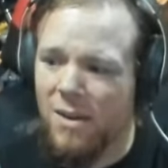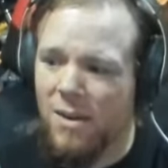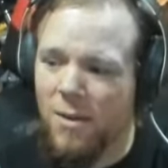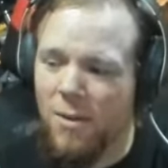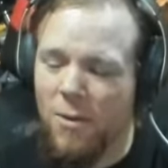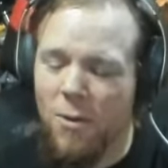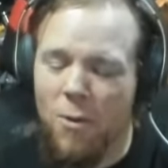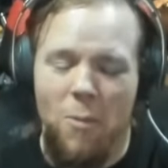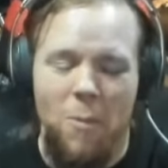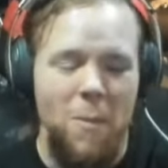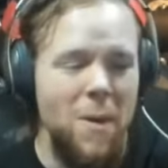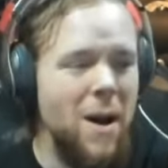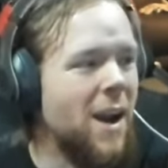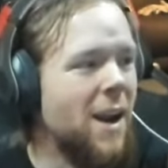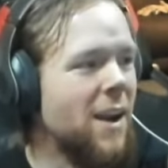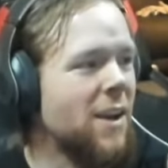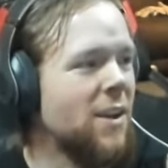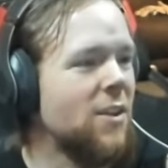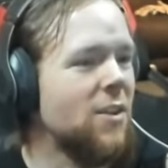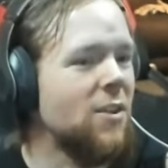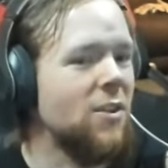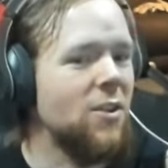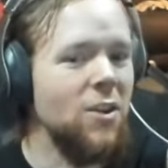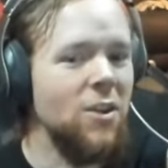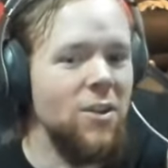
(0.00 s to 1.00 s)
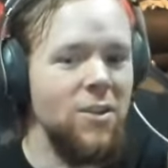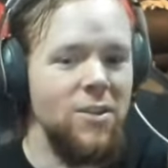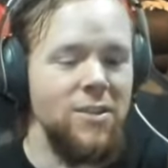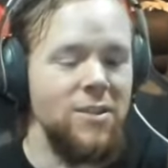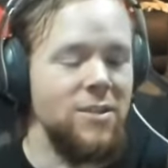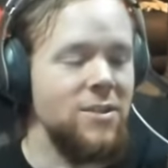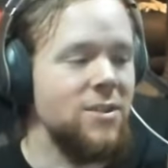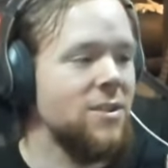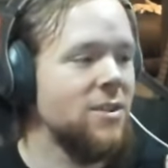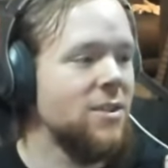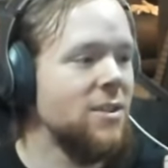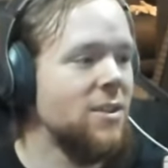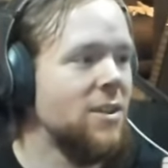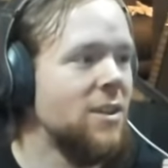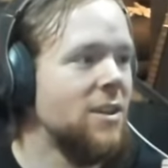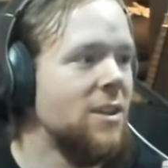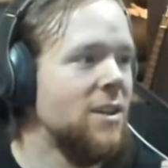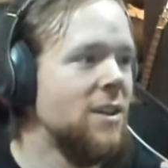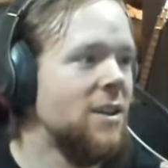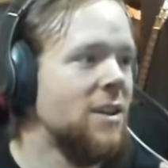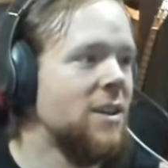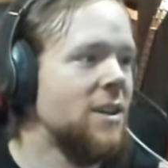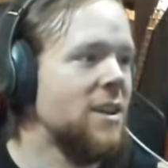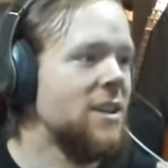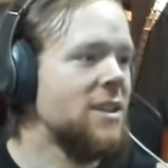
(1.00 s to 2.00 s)
Oh my goodness.
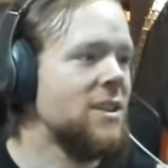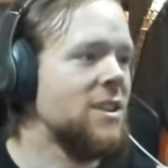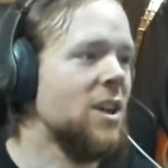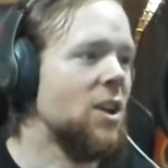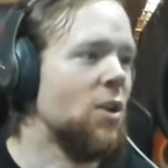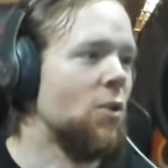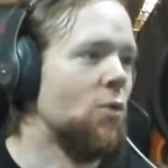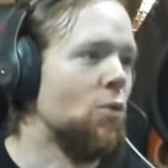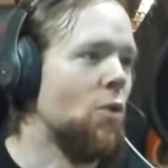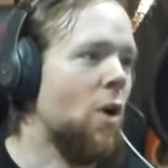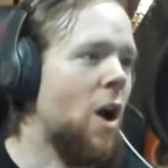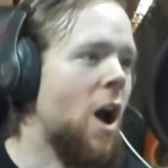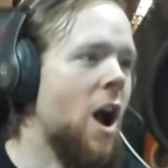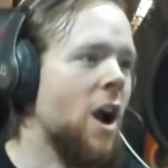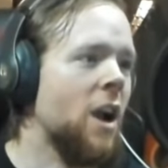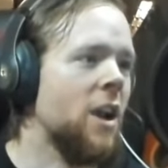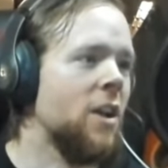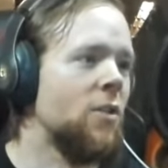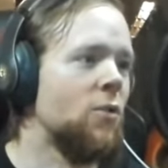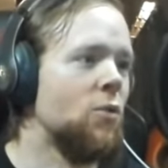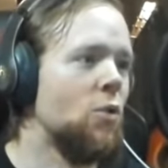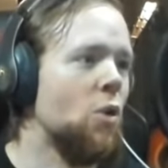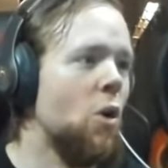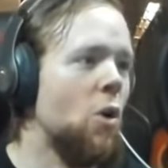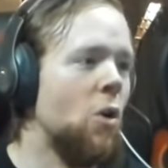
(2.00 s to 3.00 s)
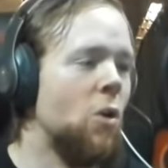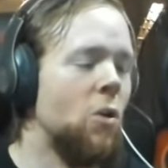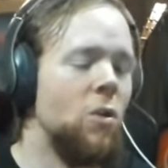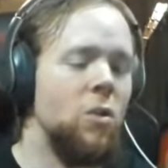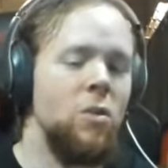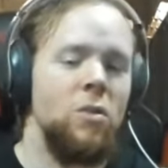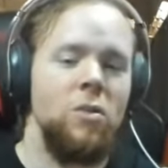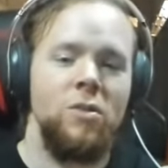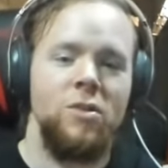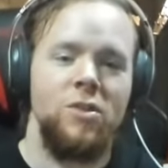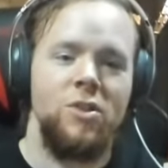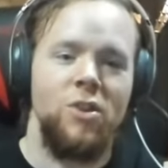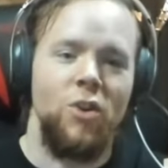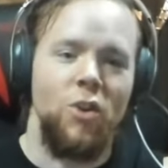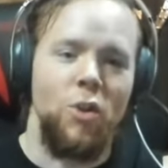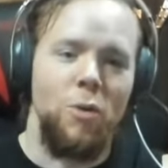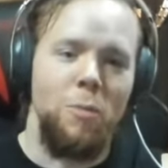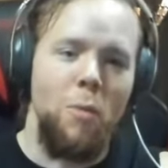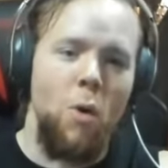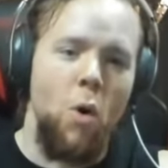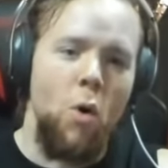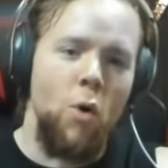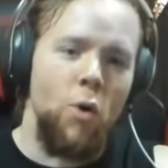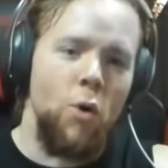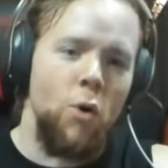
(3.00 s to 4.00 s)
He's gonna rock and roll till the
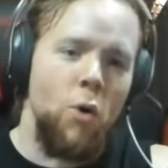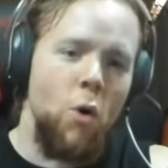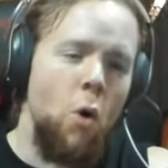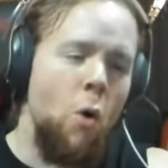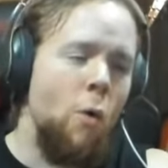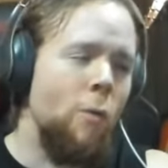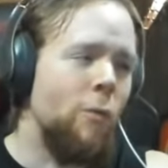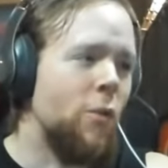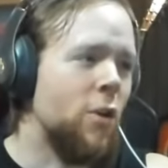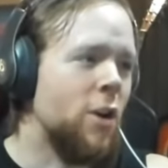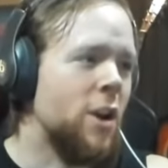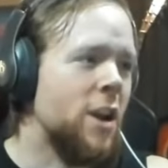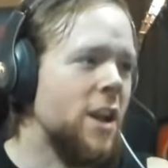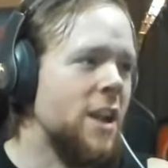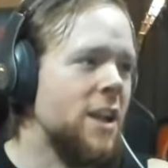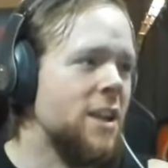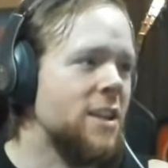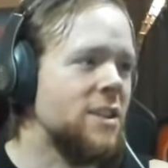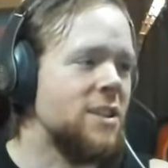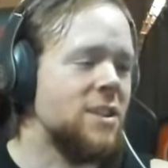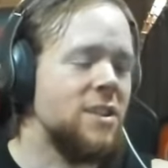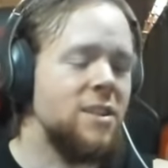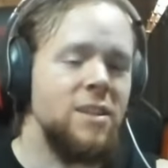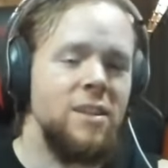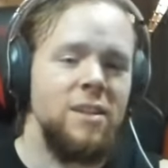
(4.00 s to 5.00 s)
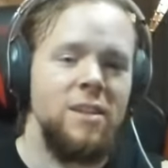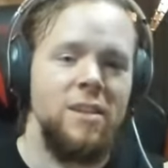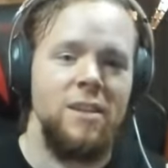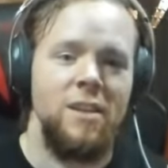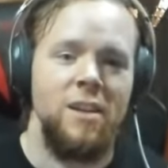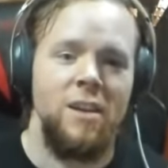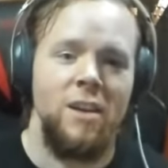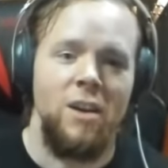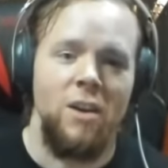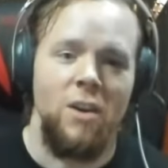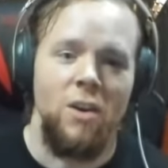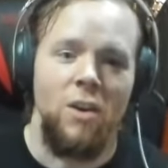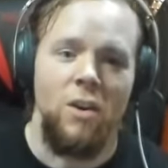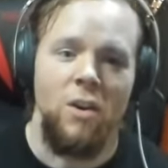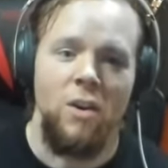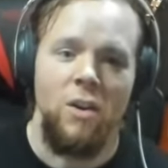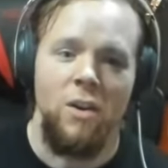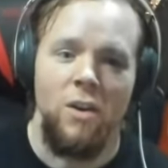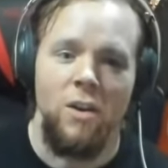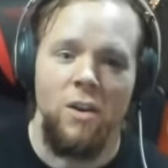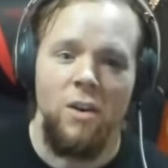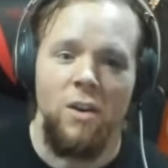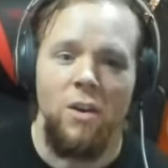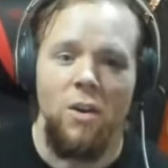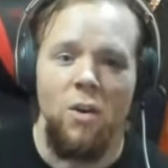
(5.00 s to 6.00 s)
motor overheats.
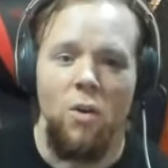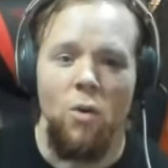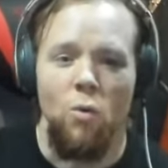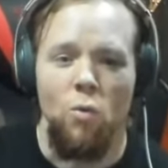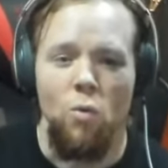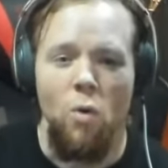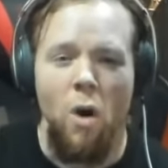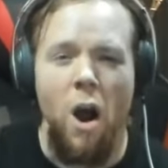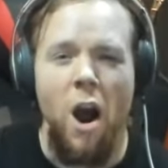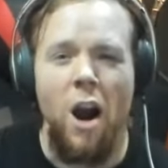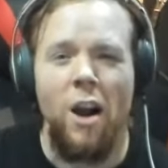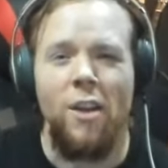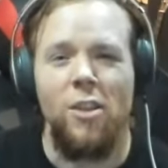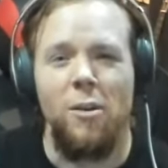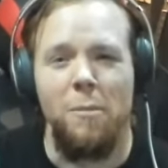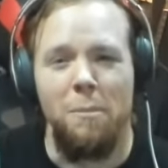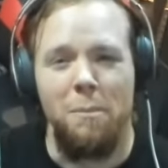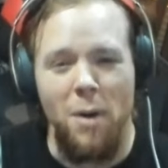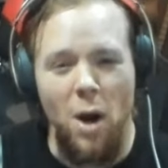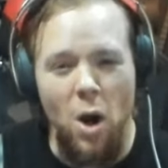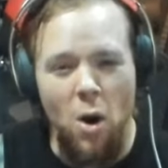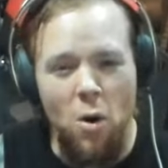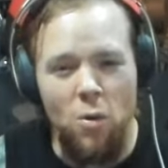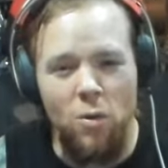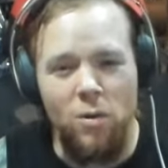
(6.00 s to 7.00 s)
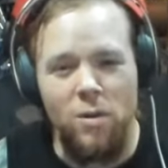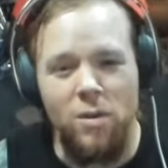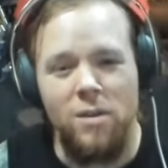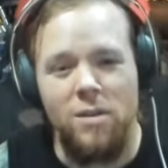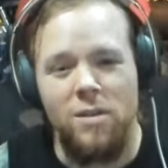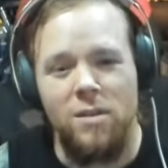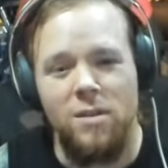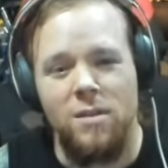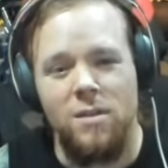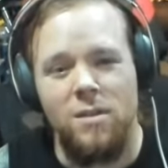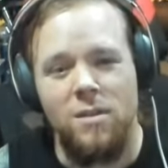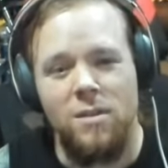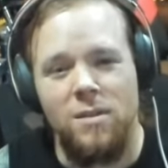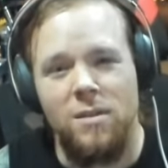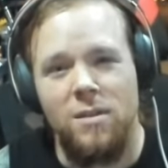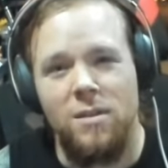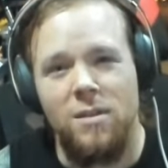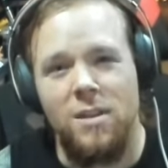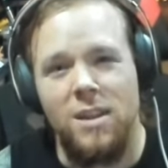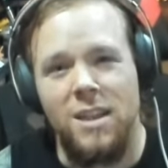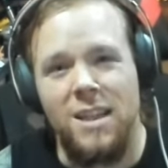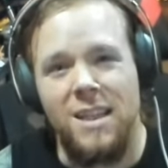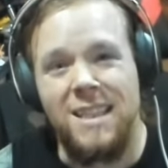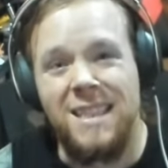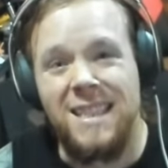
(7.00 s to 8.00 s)
Rock the boat.
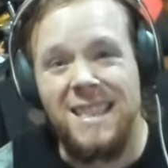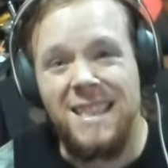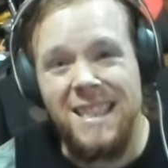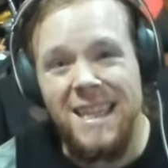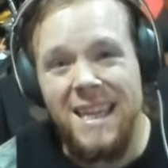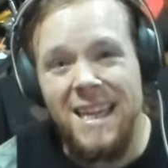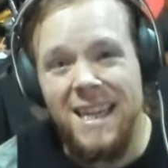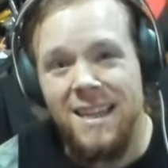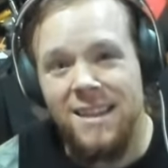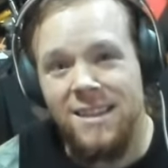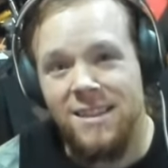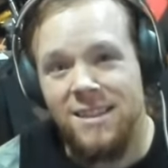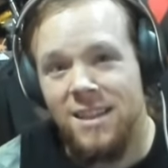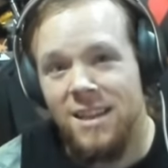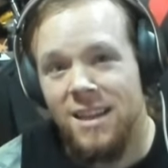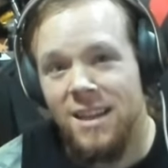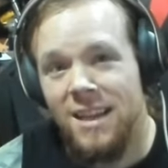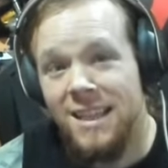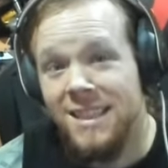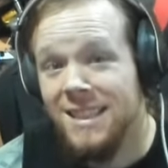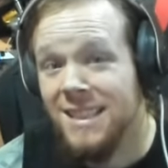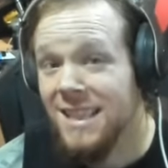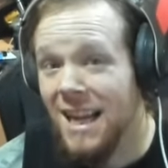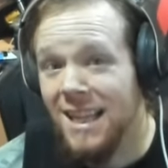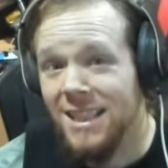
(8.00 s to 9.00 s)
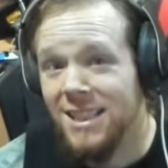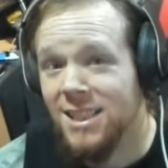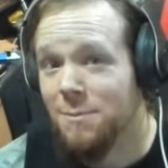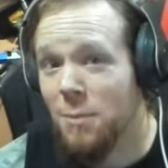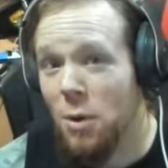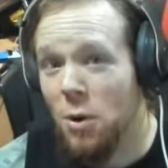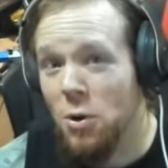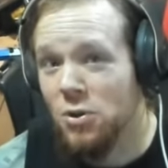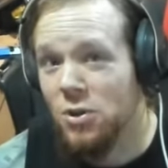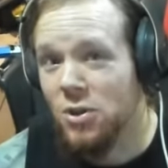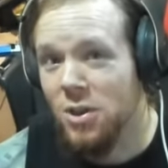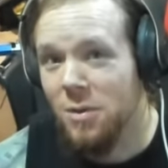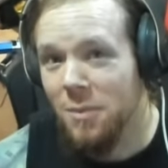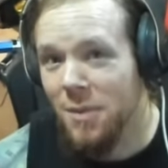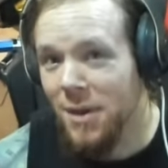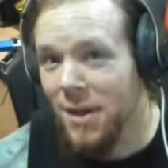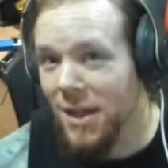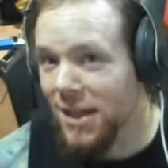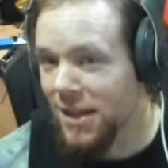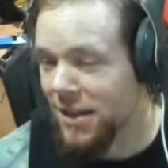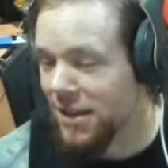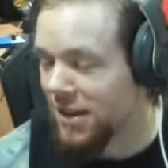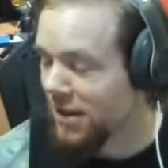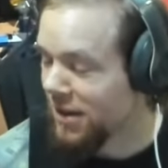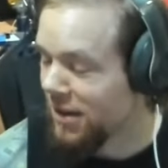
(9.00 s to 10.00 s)
seize. he's not supposed to
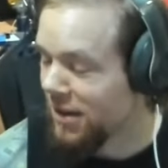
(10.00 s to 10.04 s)
be.